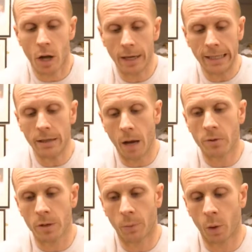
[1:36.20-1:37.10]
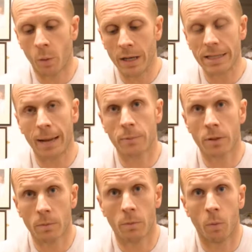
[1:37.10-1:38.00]
leading up to the point where Sam
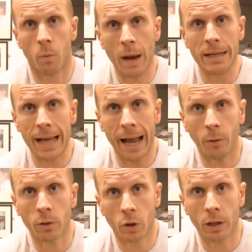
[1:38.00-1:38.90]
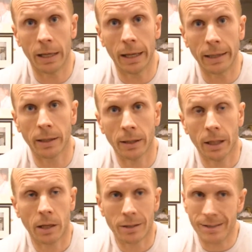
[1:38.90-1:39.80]
went down, took a knee,
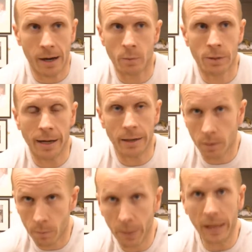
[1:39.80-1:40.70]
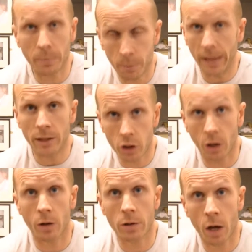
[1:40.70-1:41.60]
Tariq was landing some big
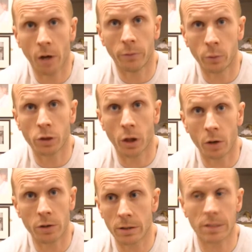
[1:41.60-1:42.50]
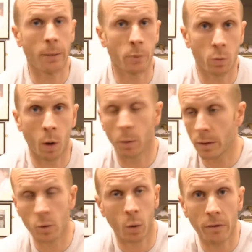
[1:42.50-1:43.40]
shots, hurtful shots, and Sam was wobbly, he
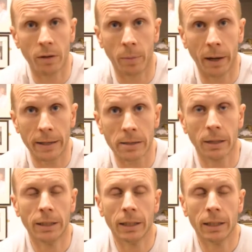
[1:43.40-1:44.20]
was all over the place.